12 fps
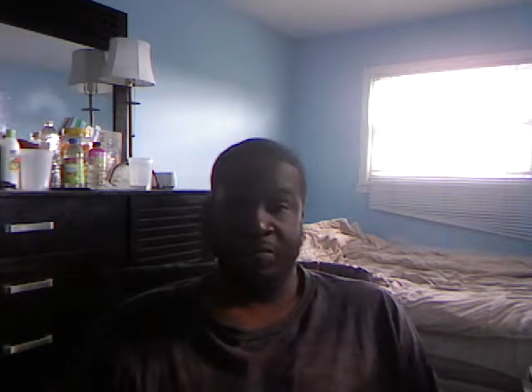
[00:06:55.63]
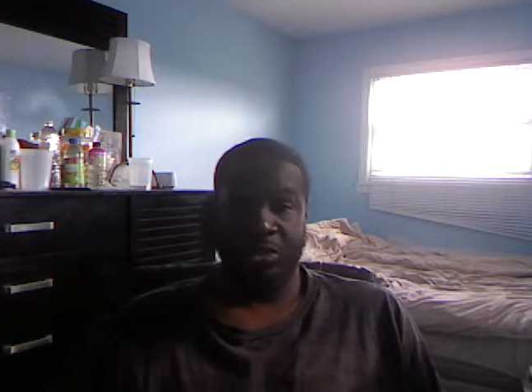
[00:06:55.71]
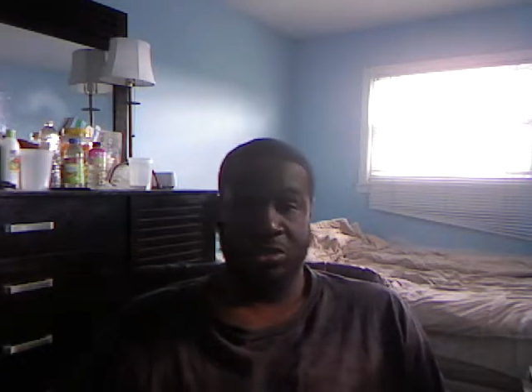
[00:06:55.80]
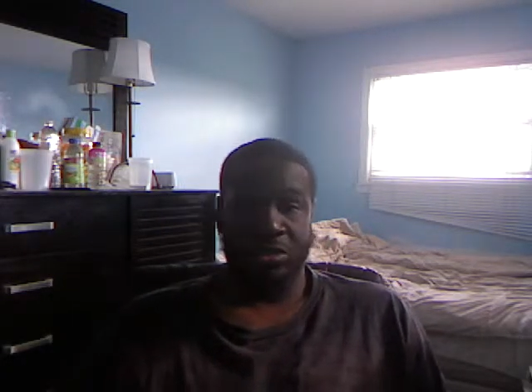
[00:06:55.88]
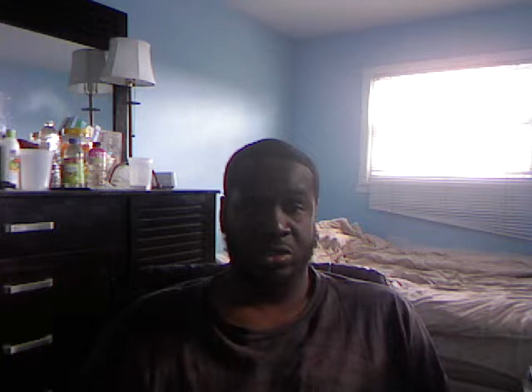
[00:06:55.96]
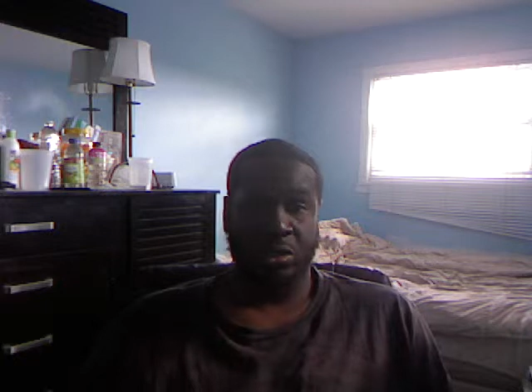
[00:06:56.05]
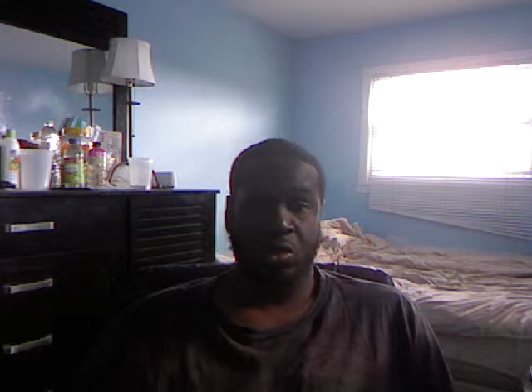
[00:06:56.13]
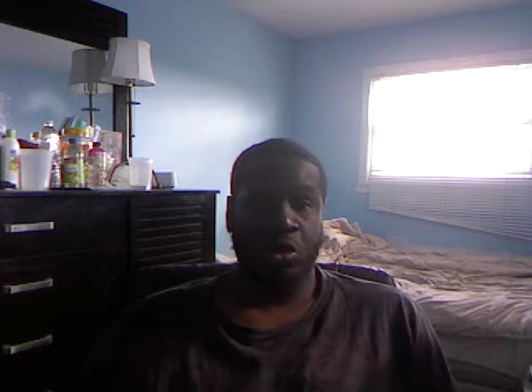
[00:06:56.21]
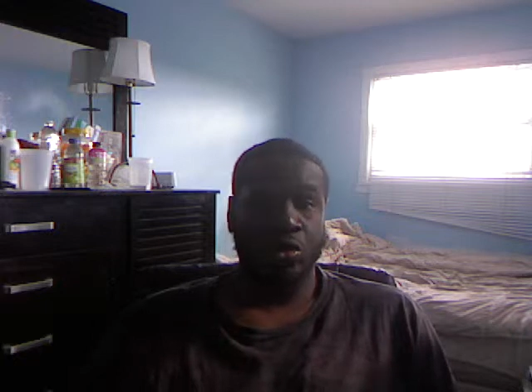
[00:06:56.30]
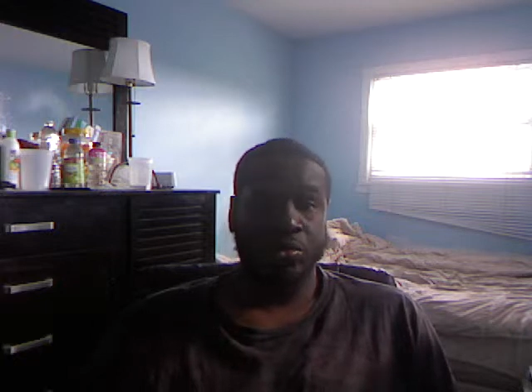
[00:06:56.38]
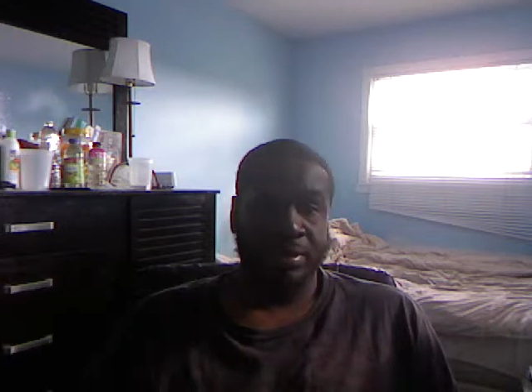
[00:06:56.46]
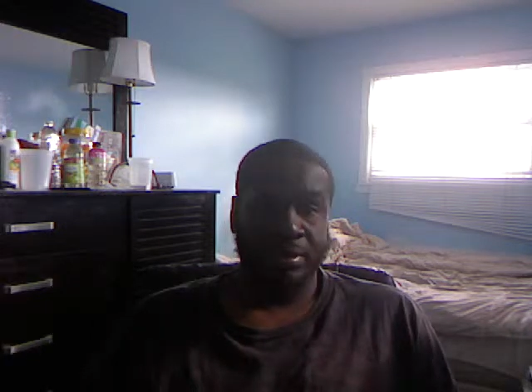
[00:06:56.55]
Or
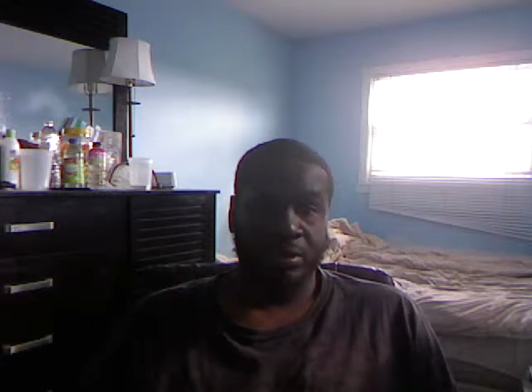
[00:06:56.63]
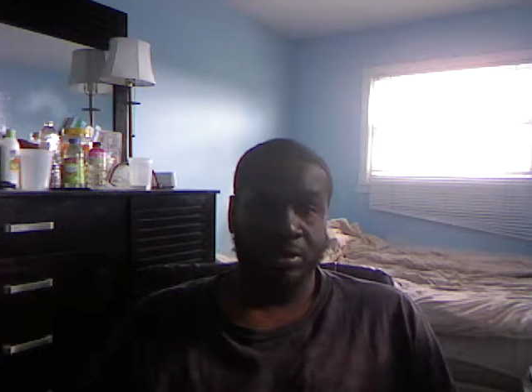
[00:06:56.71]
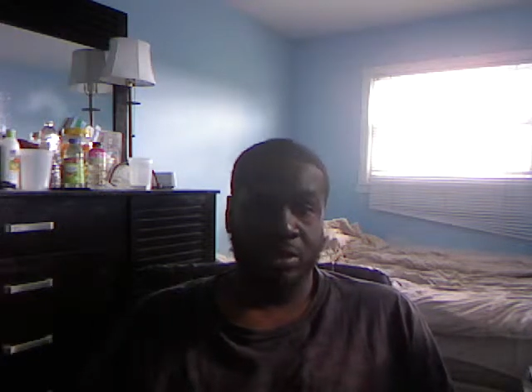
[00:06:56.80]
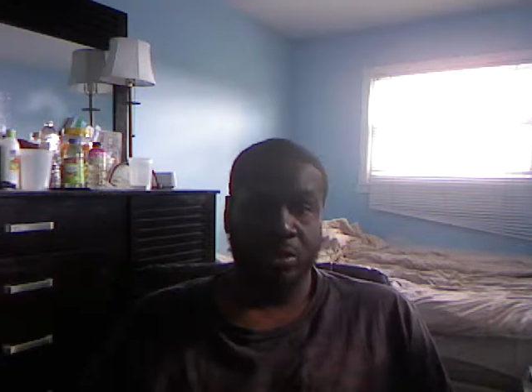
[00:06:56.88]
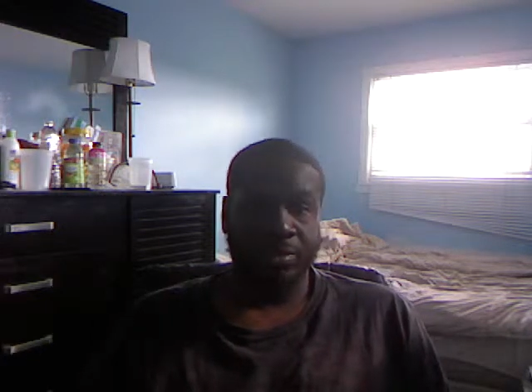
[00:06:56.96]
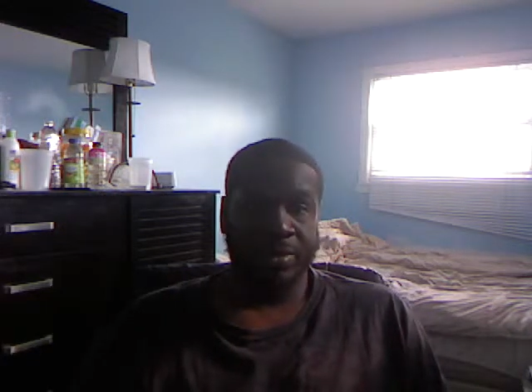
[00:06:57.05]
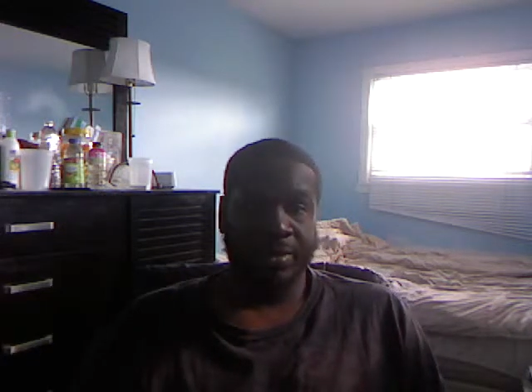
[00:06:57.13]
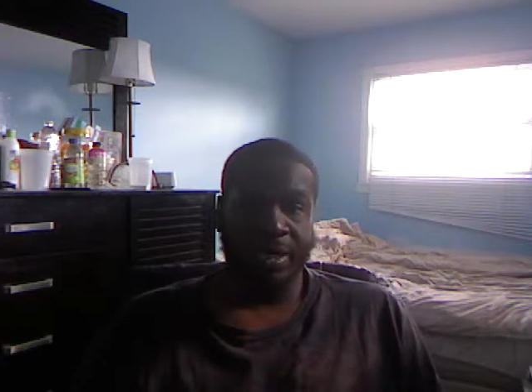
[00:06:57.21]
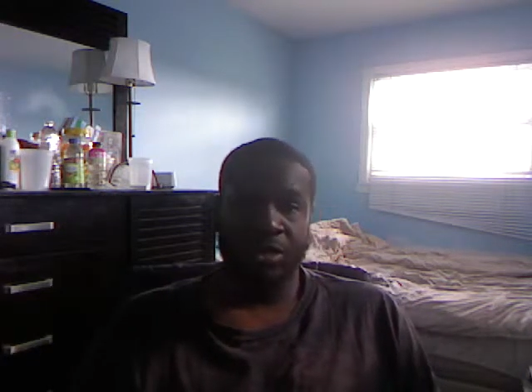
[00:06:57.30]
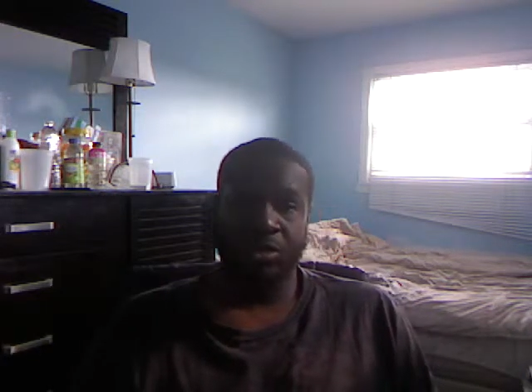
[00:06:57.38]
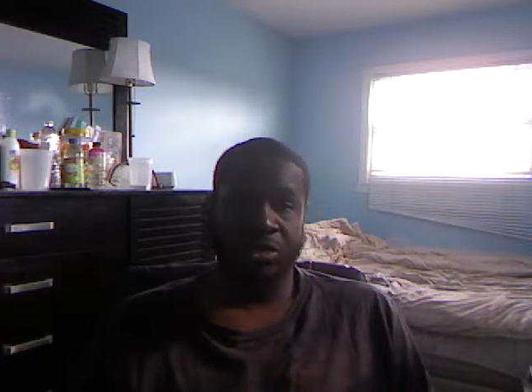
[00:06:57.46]
old people. I don't know.